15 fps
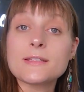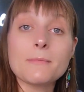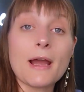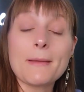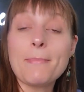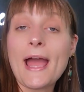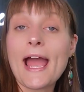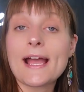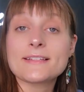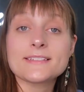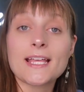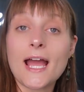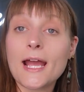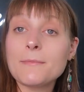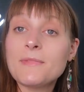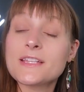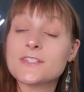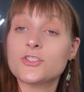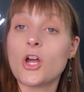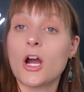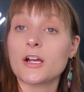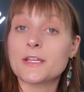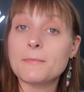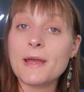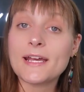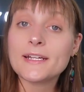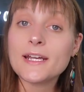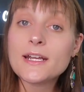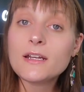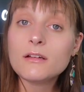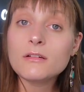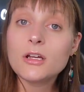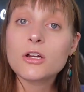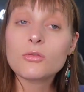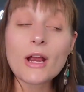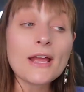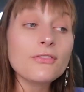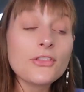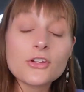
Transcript: in my past time that's documented, right?